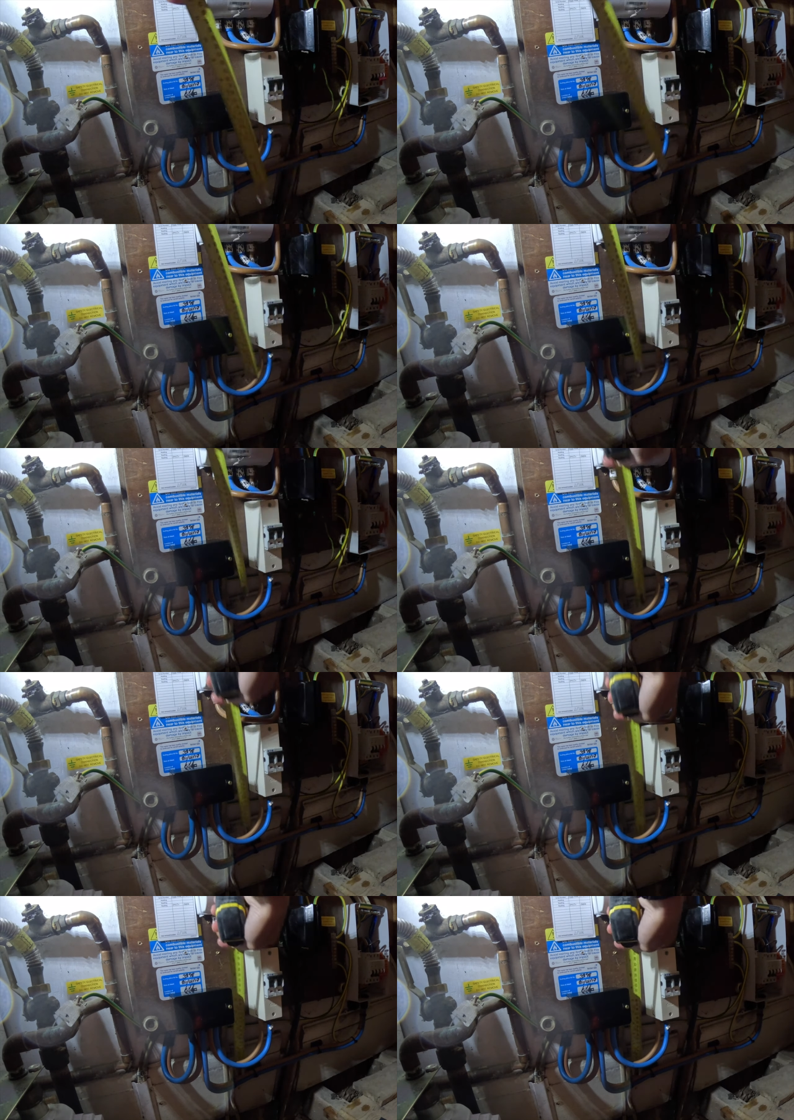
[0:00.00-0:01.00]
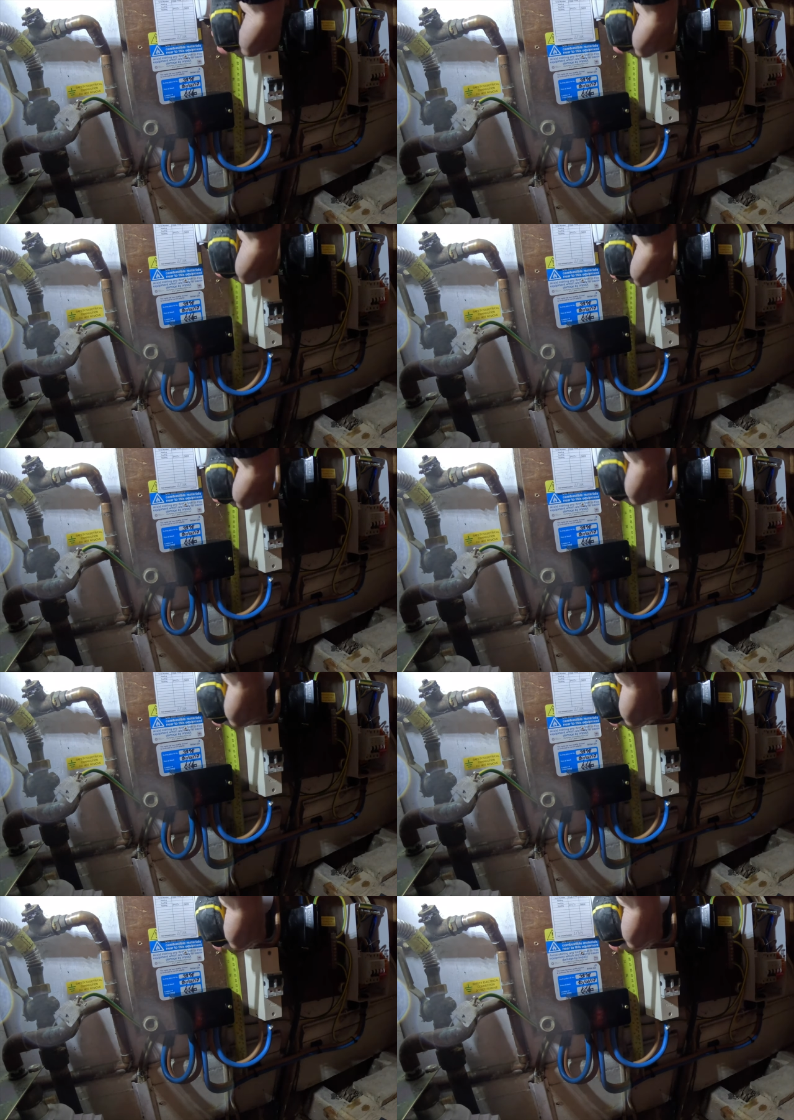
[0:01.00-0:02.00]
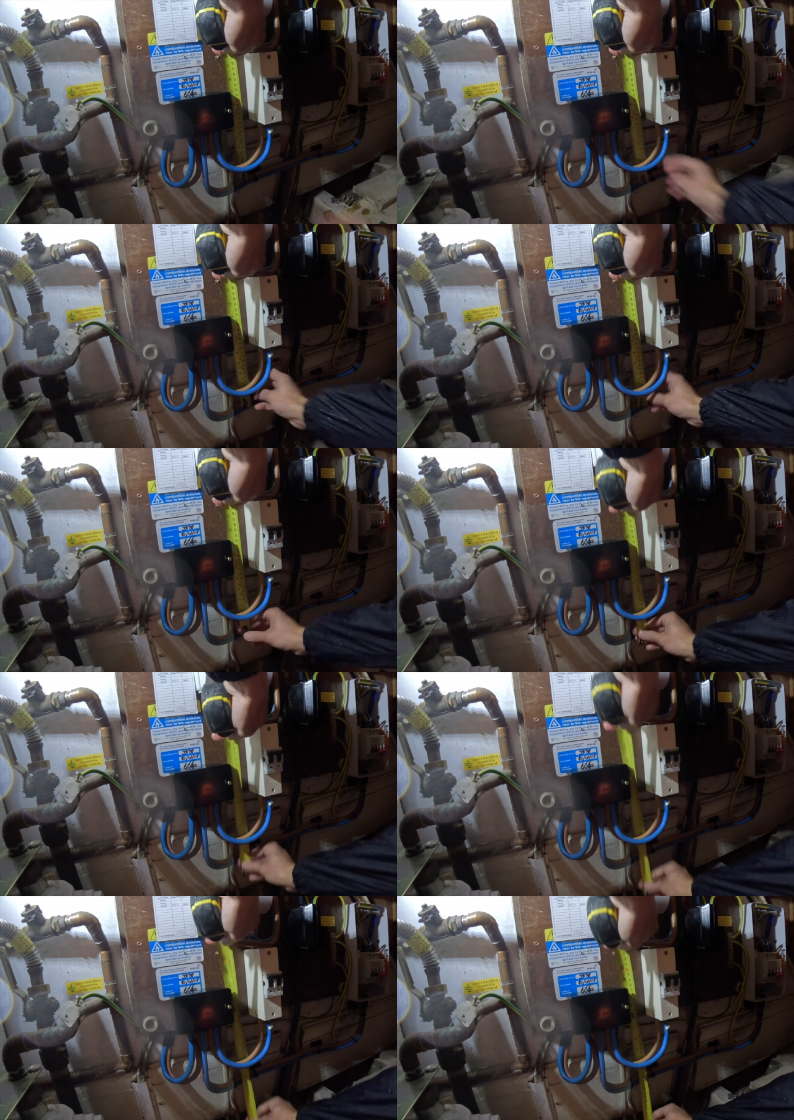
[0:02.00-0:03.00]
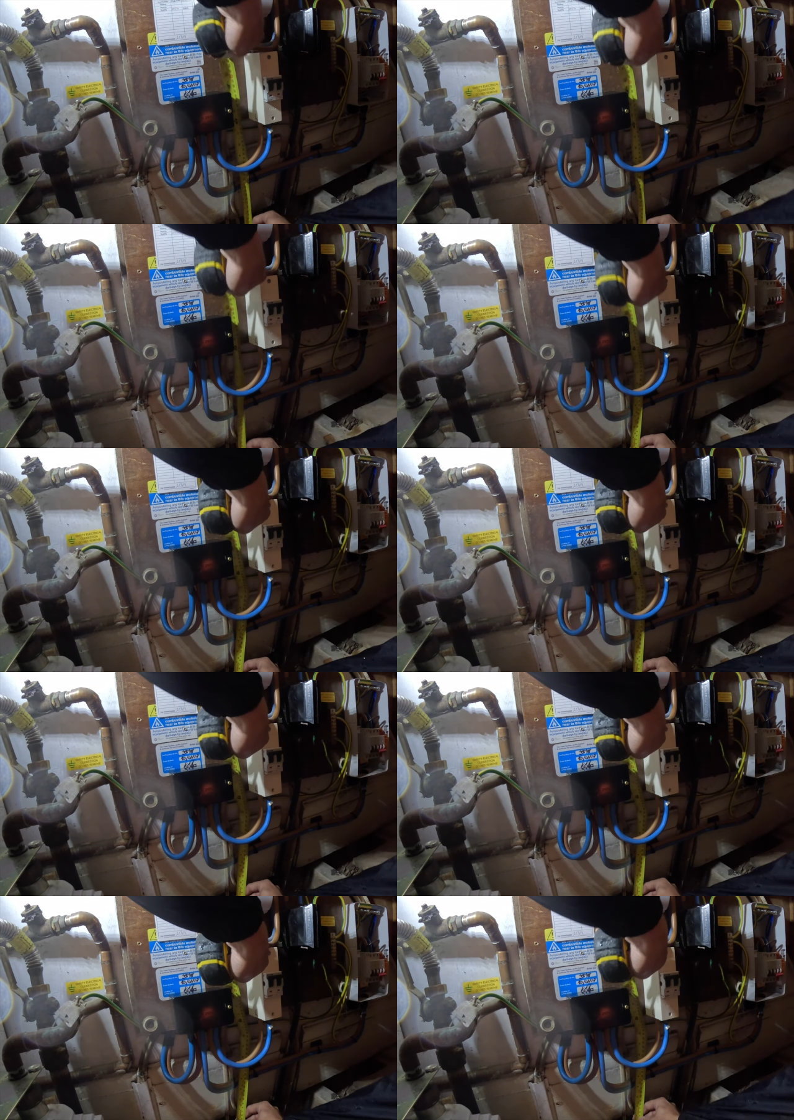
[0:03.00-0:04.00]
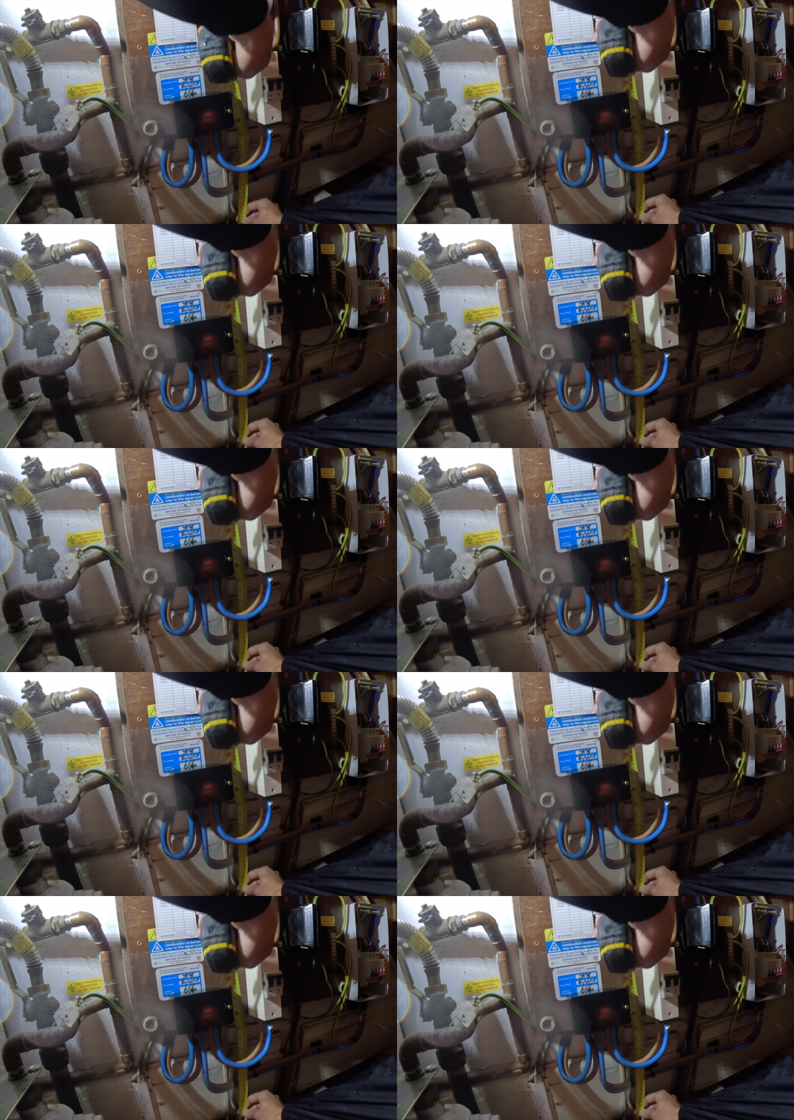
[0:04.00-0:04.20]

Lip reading: (no speaker visible)